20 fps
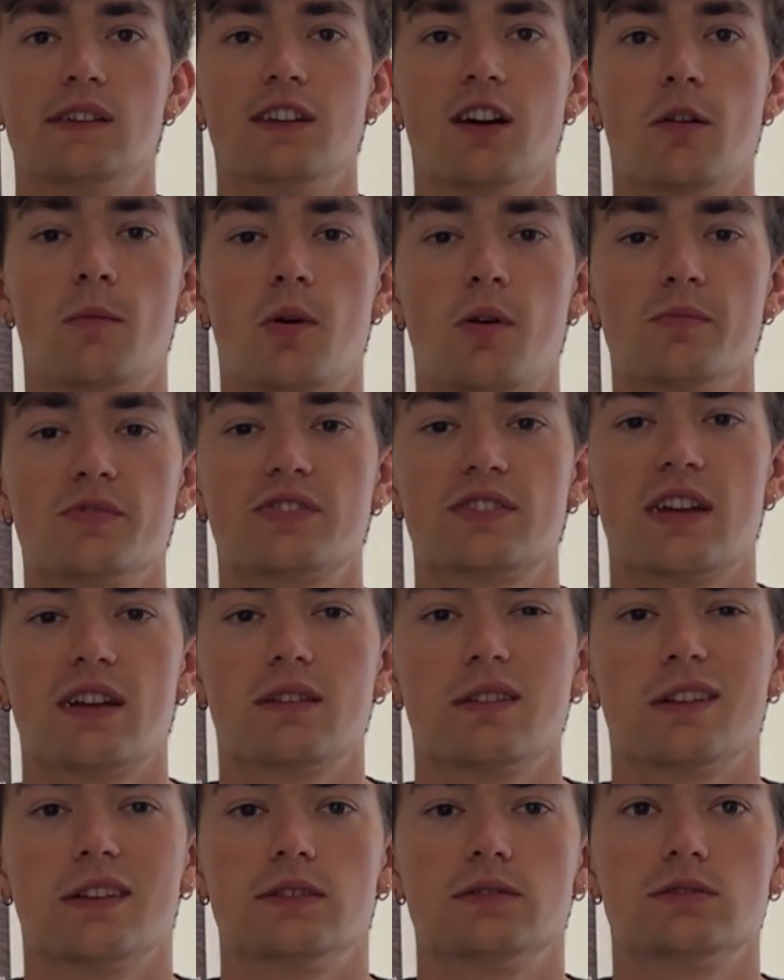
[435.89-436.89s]
Now I'm almost
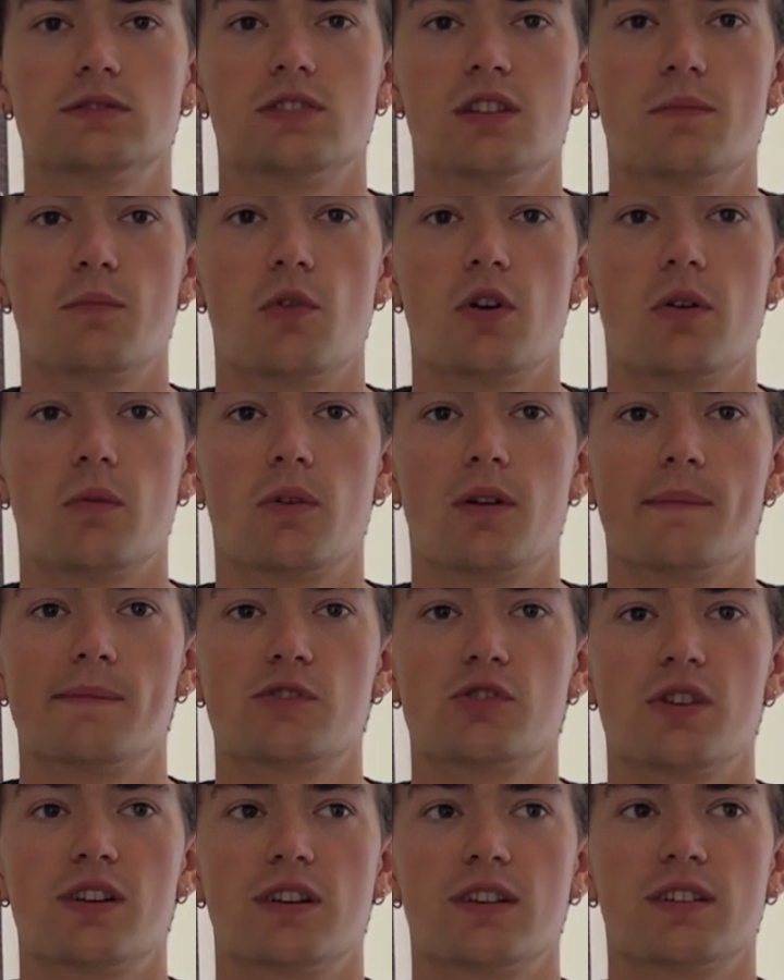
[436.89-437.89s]
at like to the point where I'm
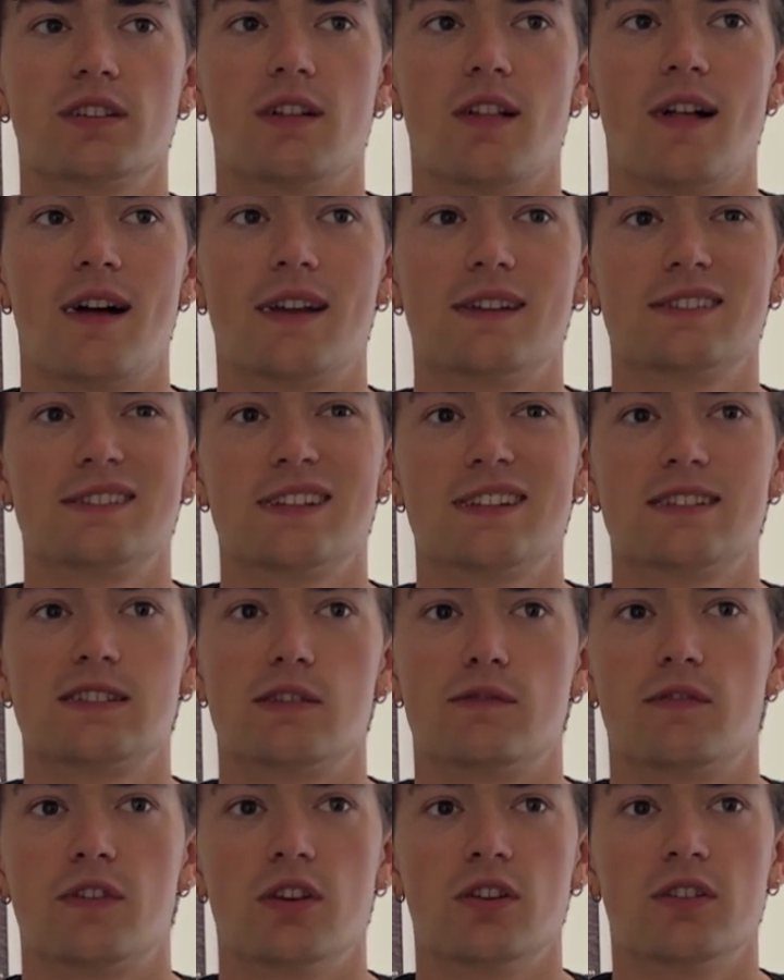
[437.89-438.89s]
training a lot of sets to
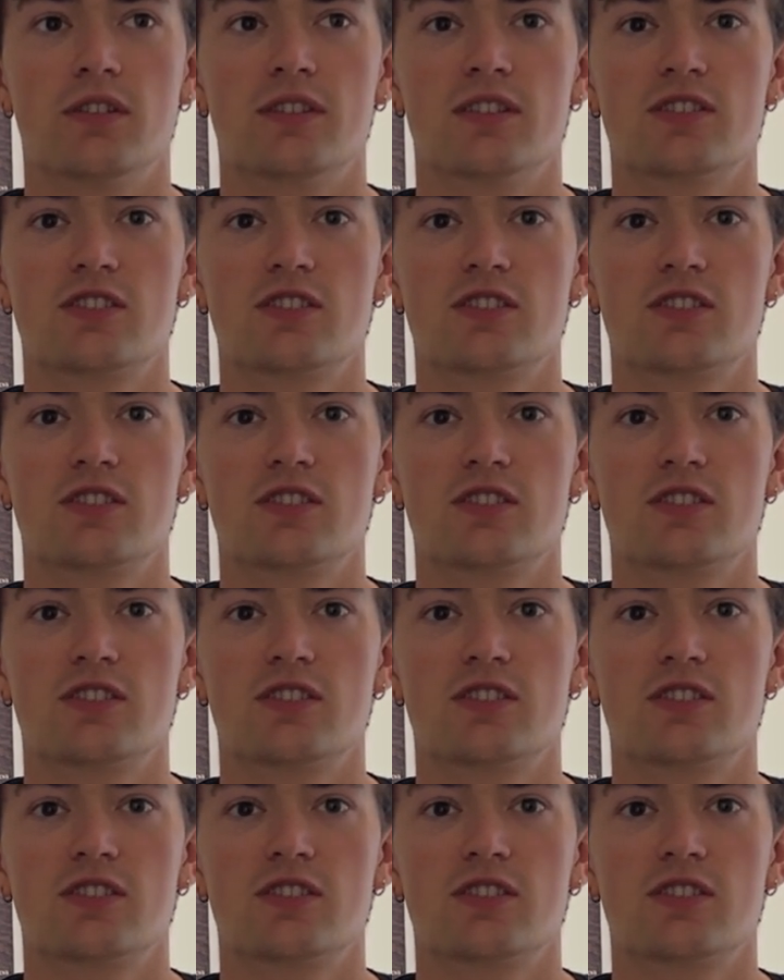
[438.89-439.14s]
failure.